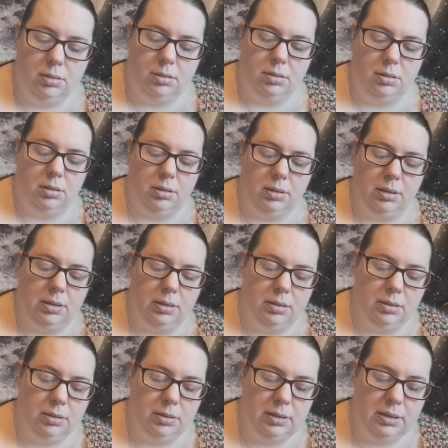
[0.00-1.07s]
I'll
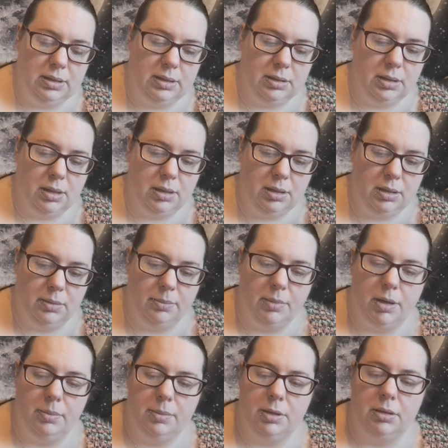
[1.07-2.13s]
decide in a
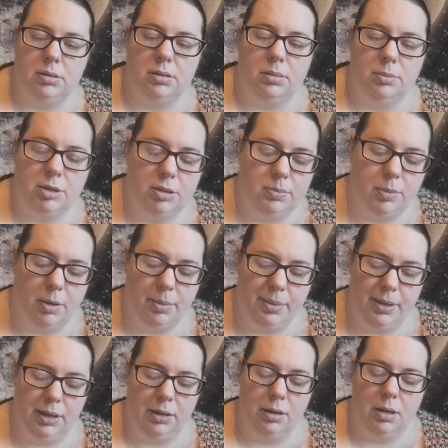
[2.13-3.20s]
moment. I'm just
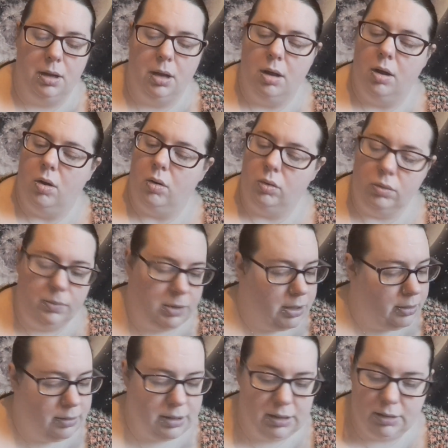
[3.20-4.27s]
popping all my
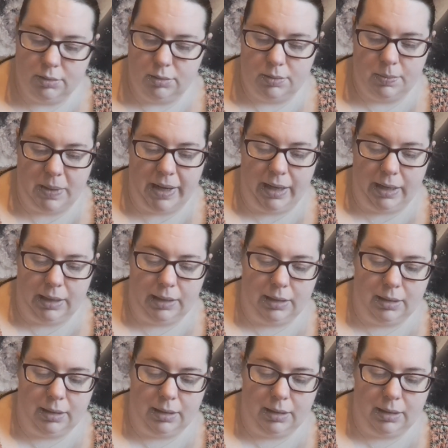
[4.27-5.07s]
crystals back